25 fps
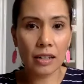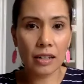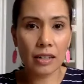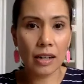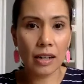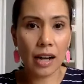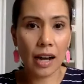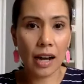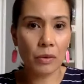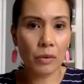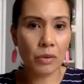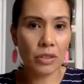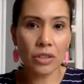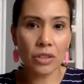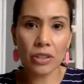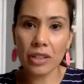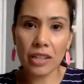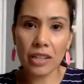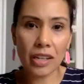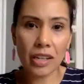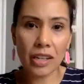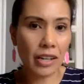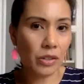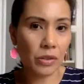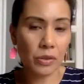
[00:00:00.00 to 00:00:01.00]
I was looking
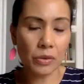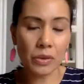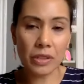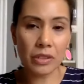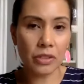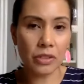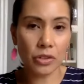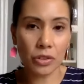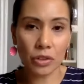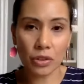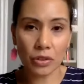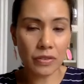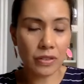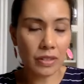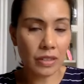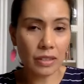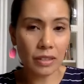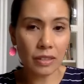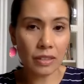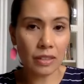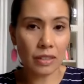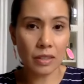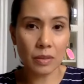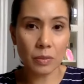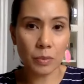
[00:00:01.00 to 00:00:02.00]
at you in services
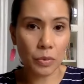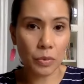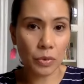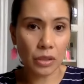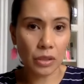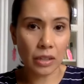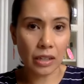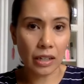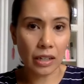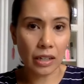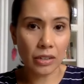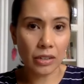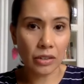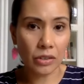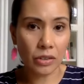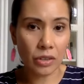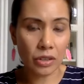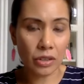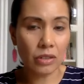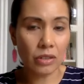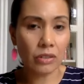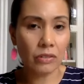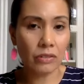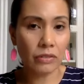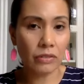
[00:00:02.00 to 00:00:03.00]
this morning and you just
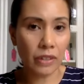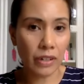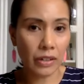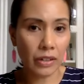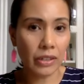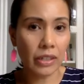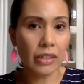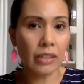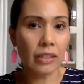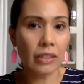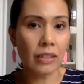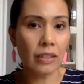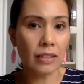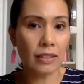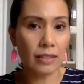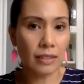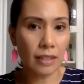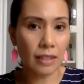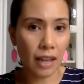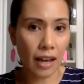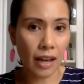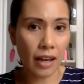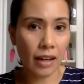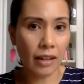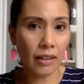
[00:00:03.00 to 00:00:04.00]
look very
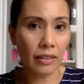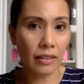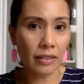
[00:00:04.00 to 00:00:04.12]
sad.